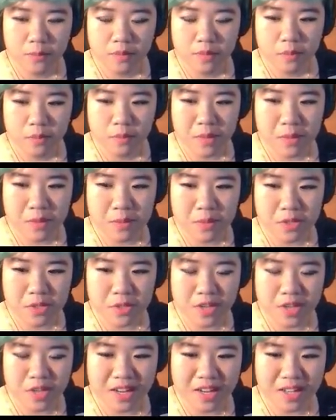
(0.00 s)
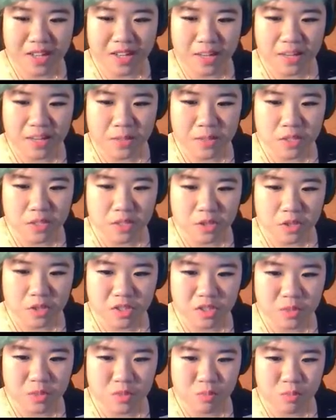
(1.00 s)
Maybe Mr. Naraki
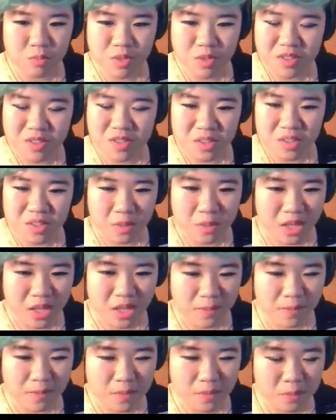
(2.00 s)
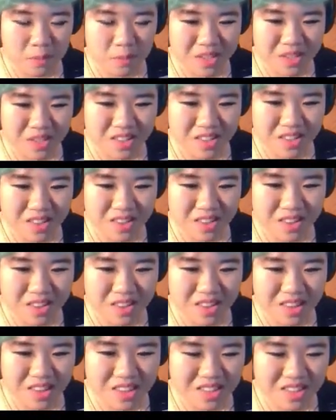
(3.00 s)
misunderstood something, but
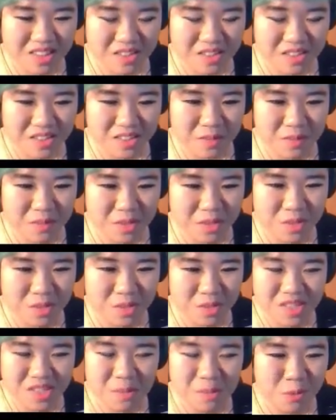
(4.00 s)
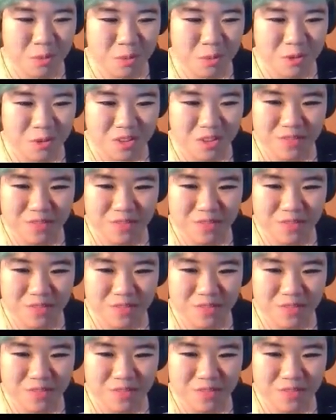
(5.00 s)
that seems too simple.